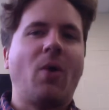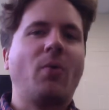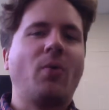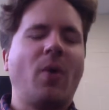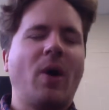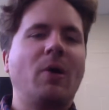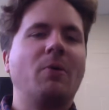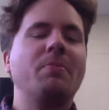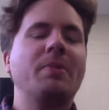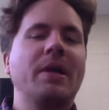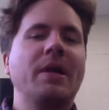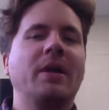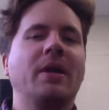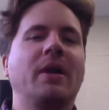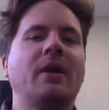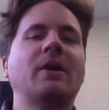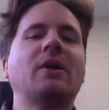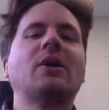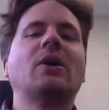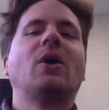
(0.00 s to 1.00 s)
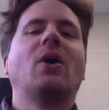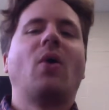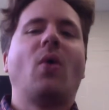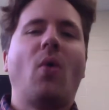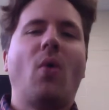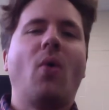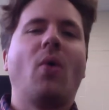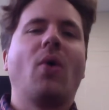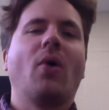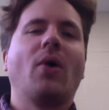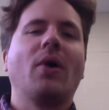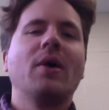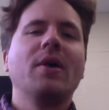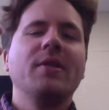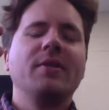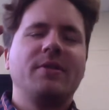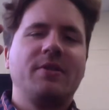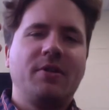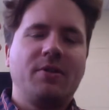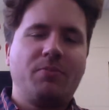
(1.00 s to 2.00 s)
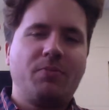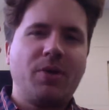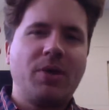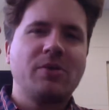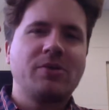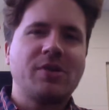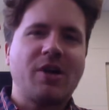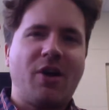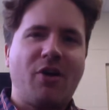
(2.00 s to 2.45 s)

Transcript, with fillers: own well-being, or the abuse